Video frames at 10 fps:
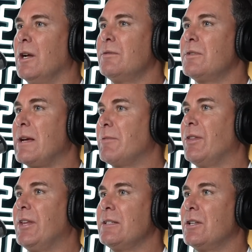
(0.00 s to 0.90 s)
some of the
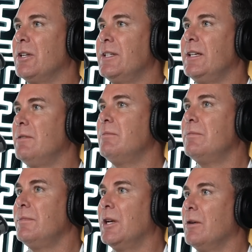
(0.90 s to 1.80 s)
things that I did
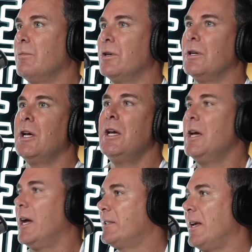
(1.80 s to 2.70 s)
were
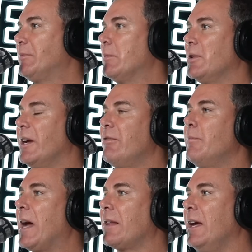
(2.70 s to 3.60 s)
acceptable even
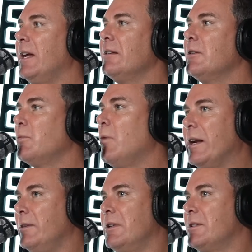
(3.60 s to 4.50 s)
back then. There was
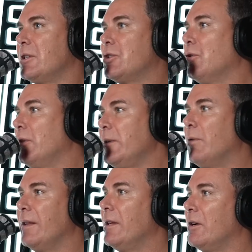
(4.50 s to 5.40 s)
the Satori
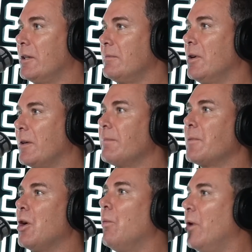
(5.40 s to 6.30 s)
one that I
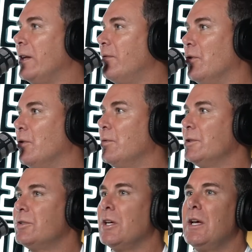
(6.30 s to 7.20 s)
got weeks for
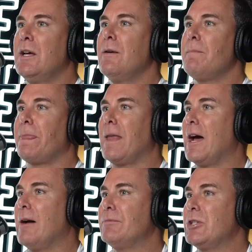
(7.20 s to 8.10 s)
was
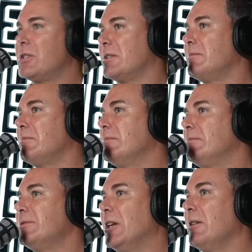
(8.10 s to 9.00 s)
just
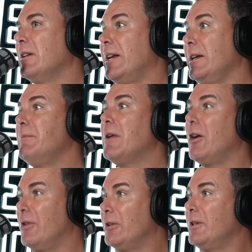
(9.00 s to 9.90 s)
letting him
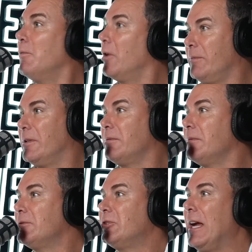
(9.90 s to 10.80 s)
know that I didn't want him to
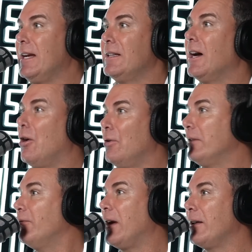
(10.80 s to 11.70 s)
stand in the hole
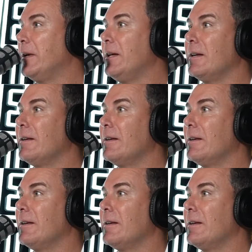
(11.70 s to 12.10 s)
in front of me.